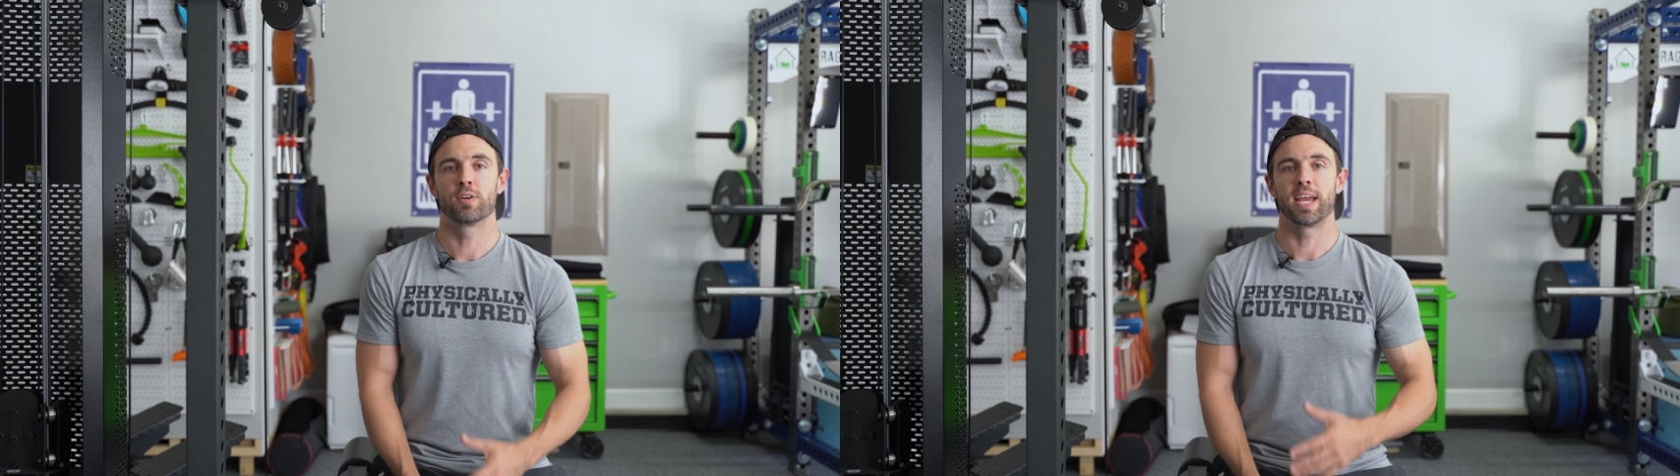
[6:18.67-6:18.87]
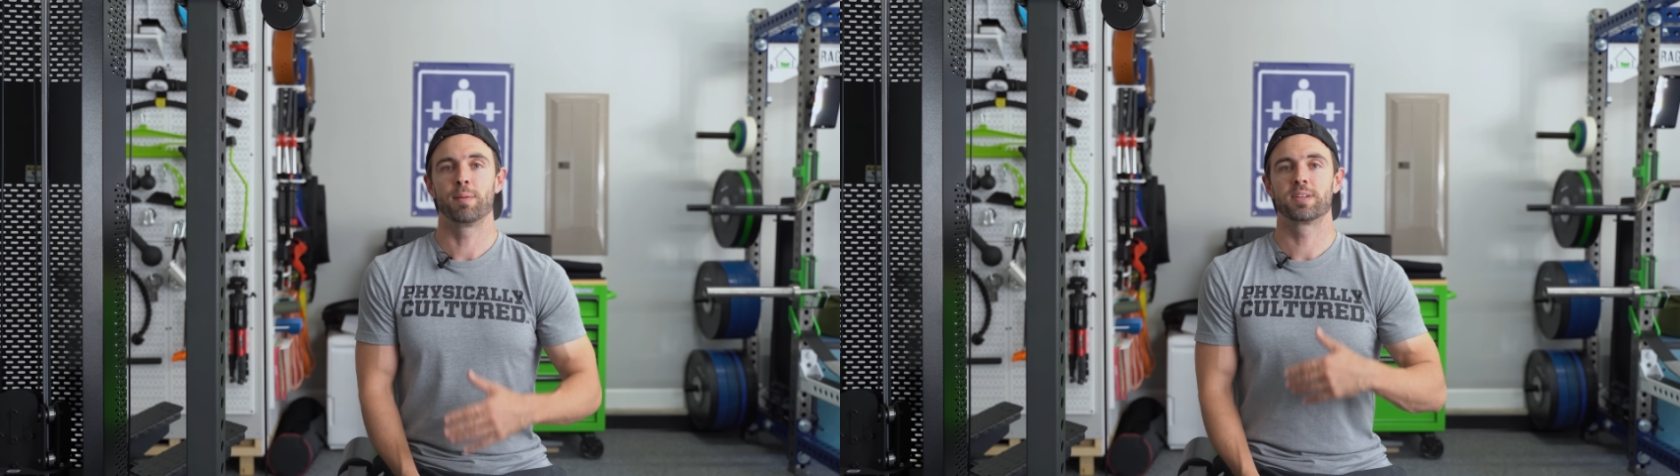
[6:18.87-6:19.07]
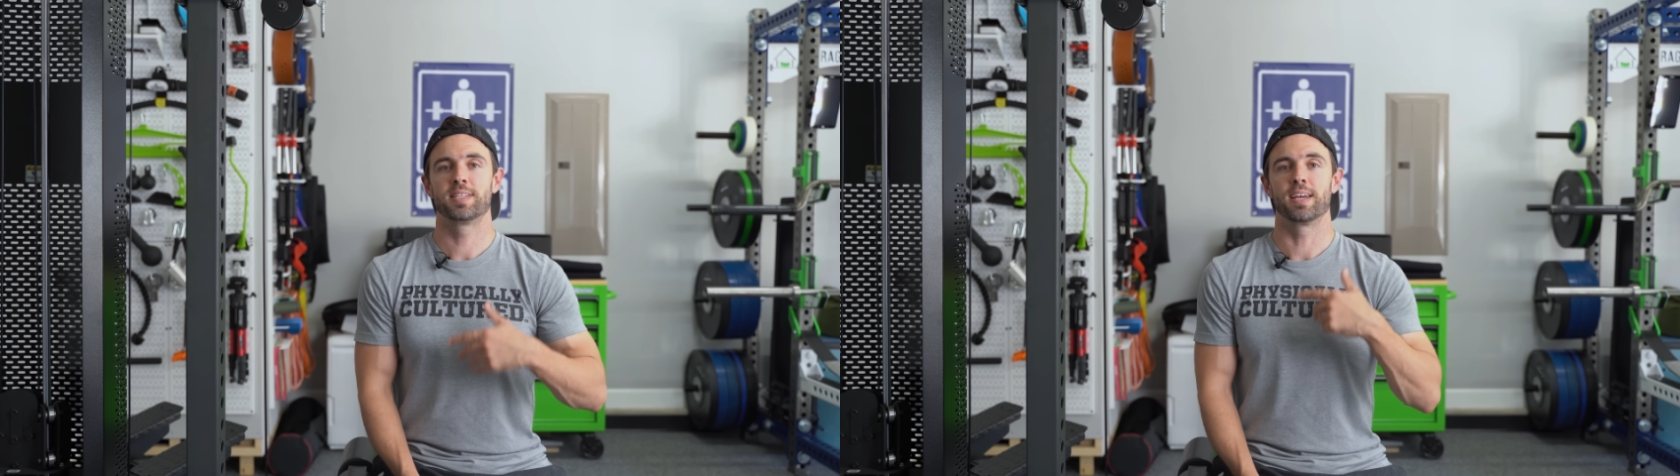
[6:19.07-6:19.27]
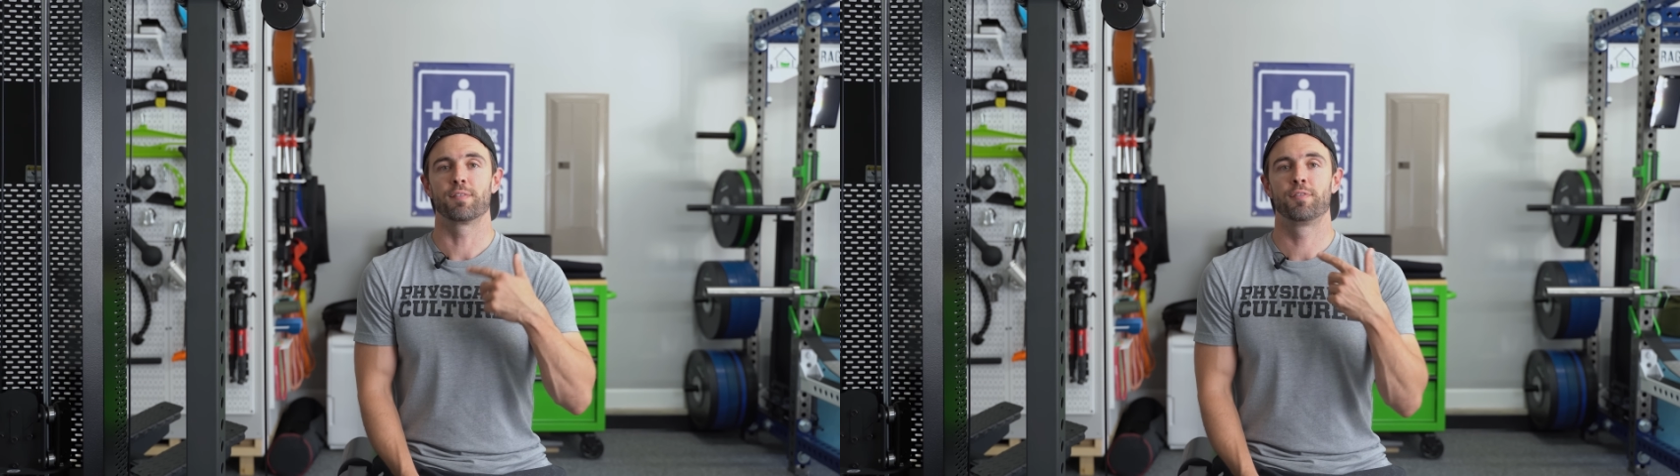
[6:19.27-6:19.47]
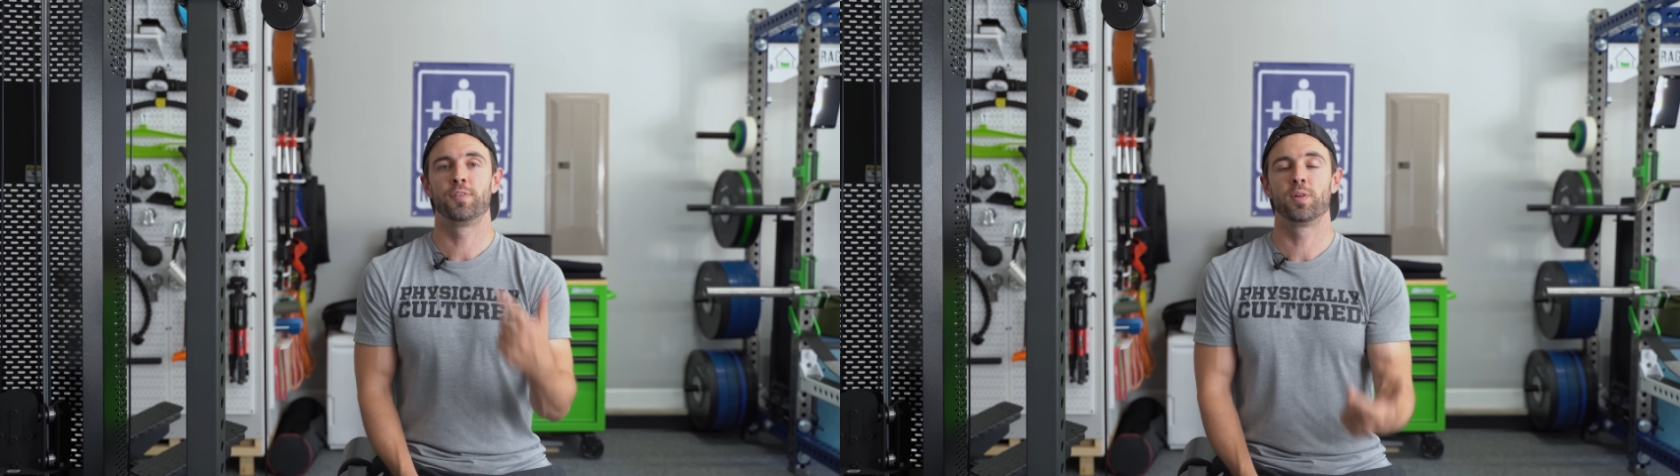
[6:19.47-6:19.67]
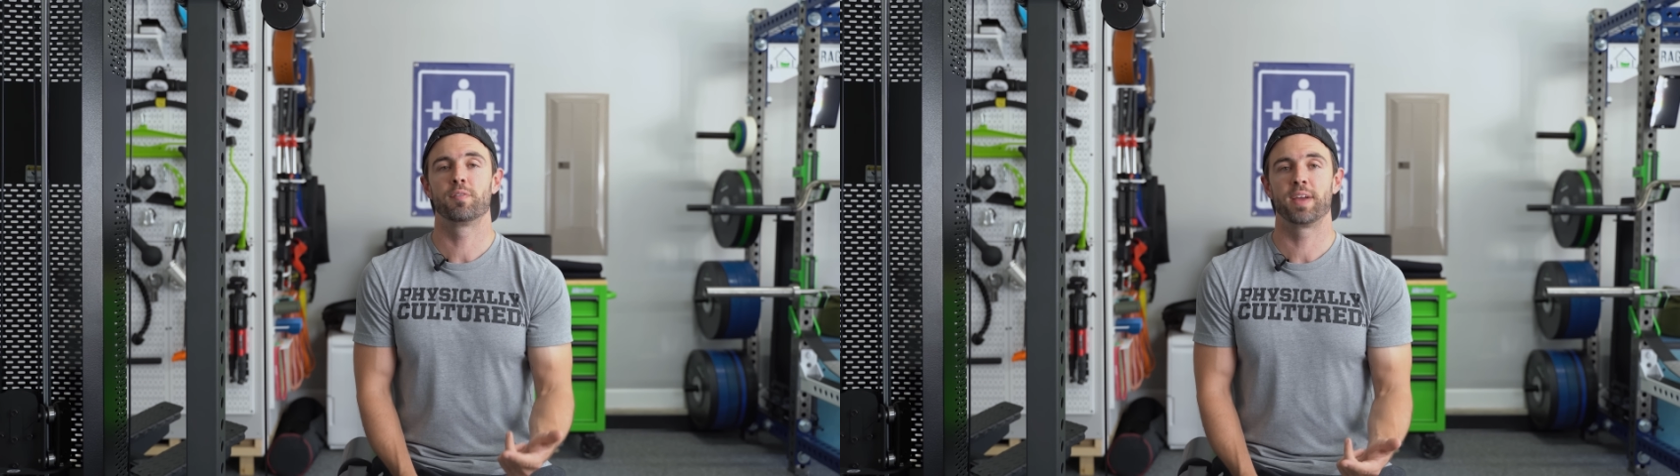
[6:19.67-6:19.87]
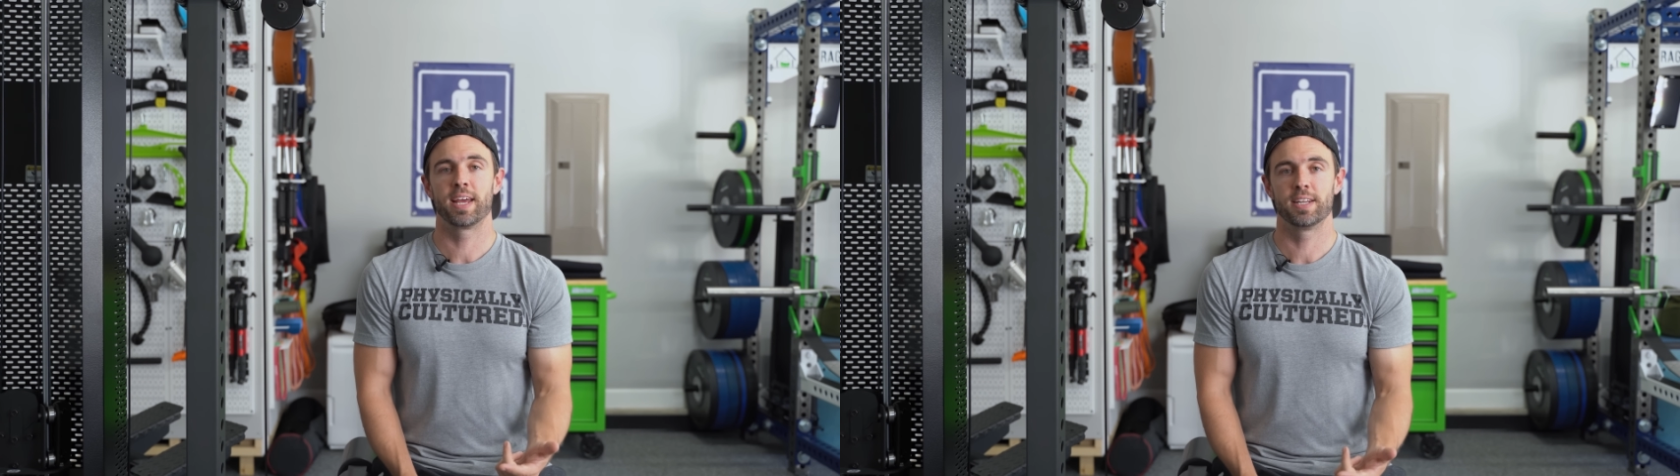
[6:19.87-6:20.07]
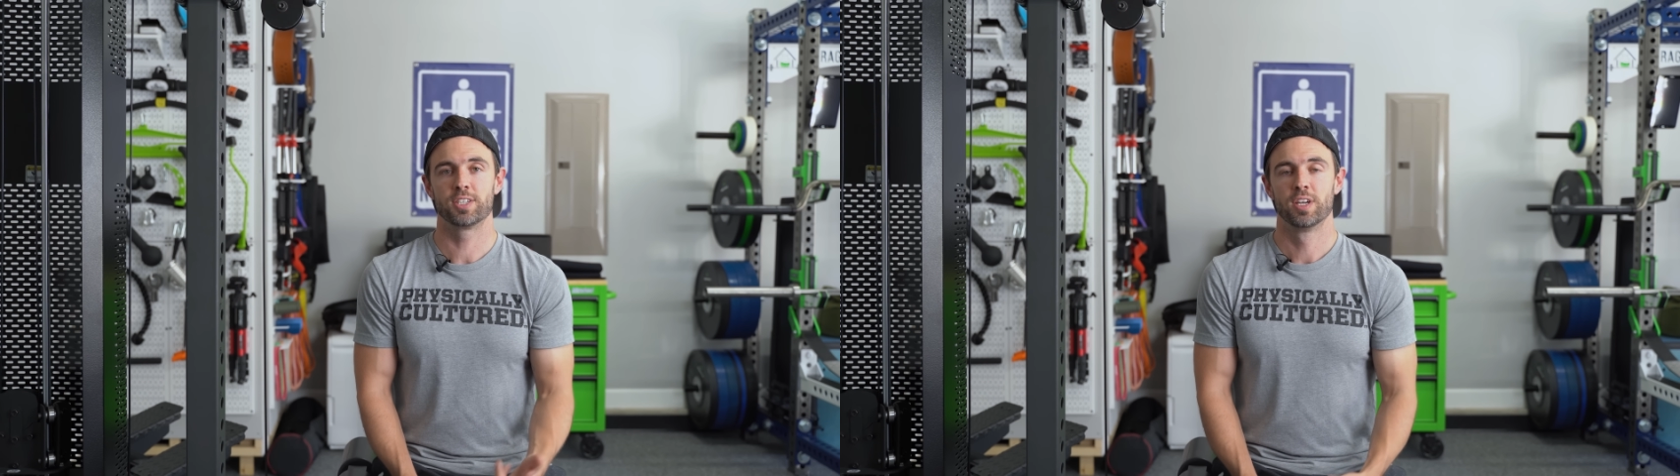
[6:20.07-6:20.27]
You're able to take full
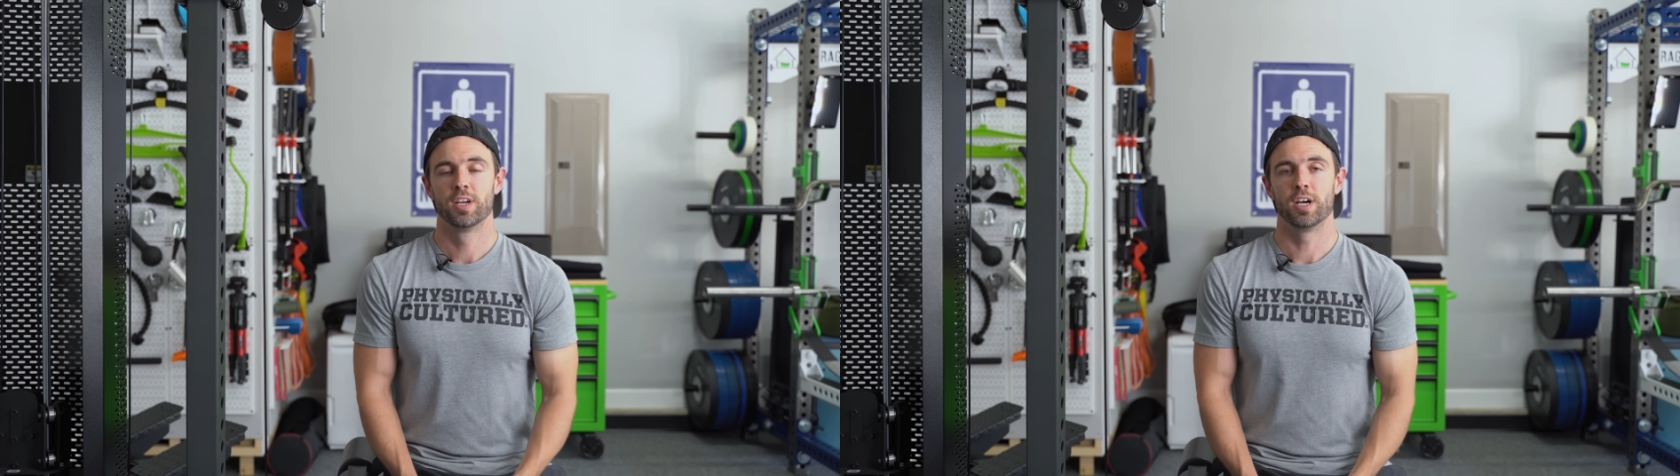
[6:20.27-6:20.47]
advantage